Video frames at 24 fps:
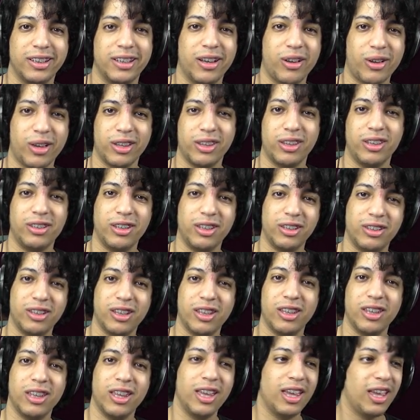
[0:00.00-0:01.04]
Okay.
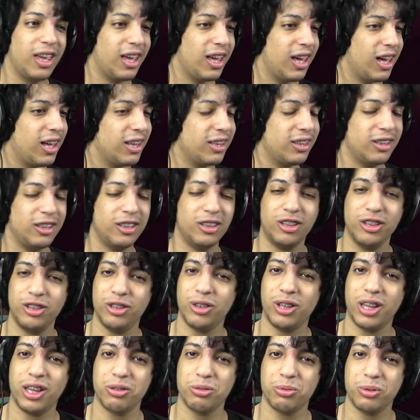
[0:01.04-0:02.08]
Did you
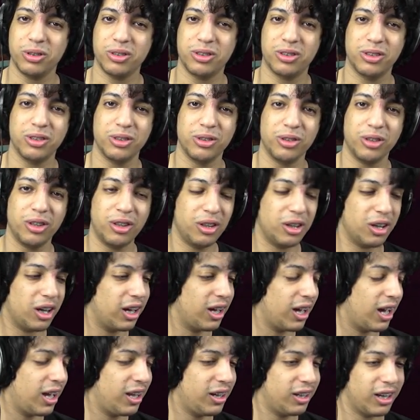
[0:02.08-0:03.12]
get what...
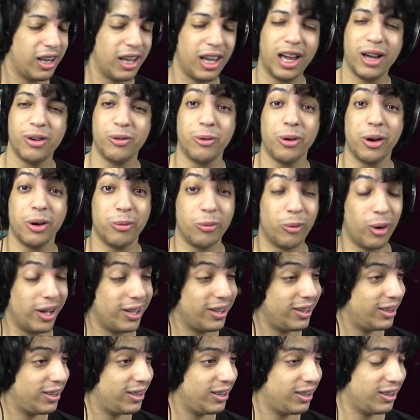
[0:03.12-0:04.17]

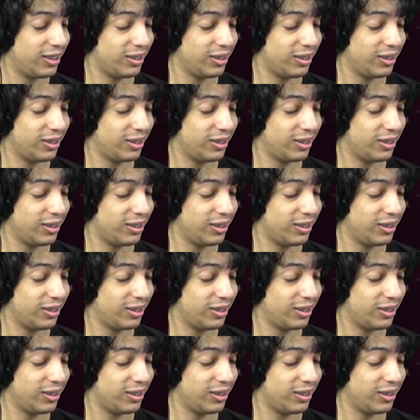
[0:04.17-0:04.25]
What?